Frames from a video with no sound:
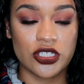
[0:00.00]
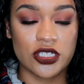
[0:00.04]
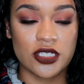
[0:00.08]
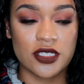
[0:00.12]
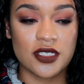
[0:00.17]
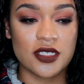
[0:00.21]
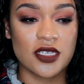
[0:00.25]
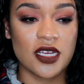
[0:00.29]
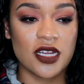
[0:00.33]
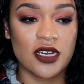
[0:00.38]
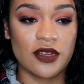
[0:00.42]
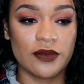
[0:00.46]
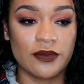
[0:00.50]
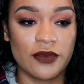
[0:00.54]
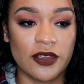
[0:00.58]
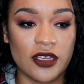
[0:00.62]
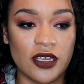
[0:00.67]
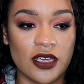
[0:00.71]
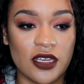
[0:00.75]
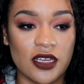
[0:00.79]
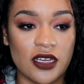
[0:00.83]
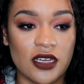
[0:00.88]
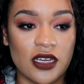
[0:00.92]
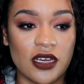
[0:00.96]
just gonna
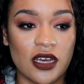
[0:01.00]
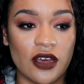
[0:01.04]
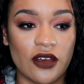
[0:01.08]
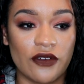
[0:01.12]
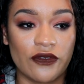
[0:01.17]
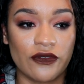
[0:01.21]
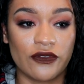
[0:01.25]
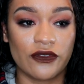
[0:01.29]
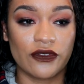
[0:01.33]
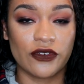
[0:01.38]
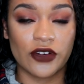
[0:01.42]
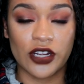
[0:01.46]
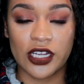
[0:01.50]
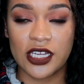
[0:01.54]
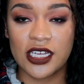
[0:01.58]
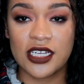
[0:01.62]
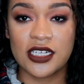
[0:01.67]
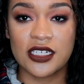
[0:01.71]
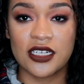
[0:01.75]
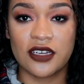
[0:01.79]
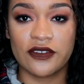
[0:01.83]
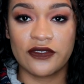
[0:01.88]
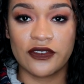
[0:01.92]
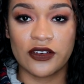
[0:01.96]
be
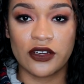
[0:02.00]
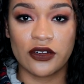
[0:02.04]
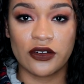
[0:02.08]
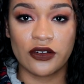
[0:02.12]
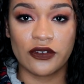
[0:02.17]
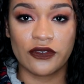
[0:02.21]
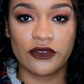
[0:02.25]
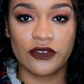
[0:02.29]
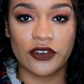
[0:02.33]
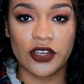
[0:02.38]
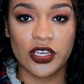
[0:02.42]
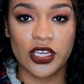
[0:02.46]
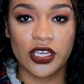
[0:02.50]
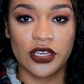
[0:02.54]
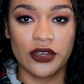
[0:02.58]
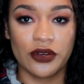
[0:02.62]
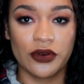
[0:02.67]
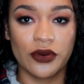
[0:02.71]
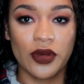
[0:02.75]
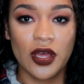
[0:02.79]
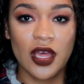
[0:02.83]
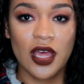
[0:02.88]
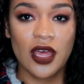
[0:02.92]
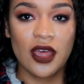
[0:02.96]
freaking difficult for
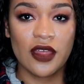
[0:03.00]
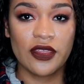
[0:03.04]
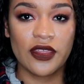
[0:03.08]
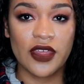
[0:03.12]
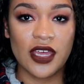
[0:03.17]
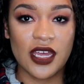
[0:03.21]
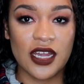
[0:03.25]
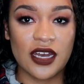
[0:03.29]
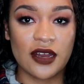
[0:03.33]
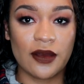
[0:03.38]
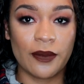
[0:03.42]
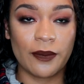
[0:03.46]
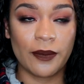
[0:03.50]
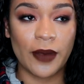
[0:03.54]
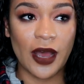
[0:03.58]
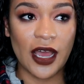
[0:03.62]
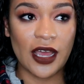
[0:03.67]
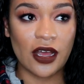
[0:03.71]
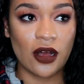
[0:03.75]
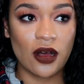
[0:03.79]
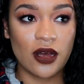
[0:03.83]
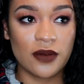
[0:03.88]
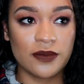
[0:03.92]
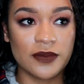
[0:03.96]
you, then
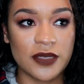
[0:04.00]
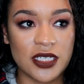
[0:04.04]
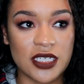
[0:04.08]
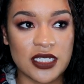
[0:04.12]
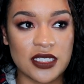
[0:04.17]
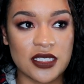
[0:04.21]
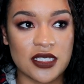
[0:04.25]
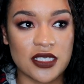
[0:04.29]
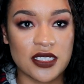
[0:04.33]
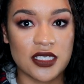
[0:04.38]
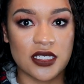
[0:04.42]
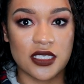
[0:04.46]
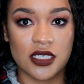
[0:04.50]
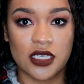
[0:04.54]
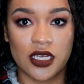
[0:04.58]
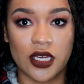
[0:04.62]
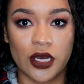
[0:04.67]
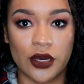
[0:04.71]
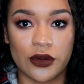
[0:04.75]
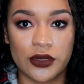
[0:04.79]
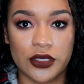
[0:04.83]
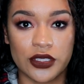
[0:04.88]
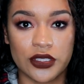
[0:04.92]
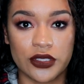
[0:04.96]
by all means,
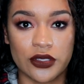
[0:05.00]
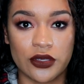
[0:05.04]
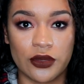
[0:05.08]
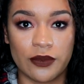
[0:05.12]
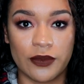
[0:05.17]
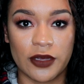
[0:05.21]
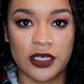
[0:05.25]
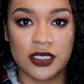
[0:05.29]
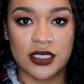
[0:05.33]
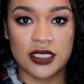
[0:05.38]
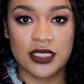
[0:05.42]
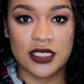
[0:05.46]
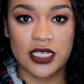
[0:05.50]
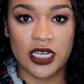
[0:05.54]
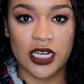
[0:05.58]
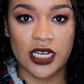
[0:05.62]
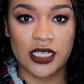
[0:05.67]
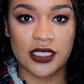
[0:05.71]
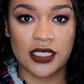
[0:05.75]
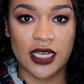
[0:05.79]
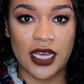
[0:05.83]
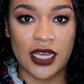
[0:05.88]
go into the military.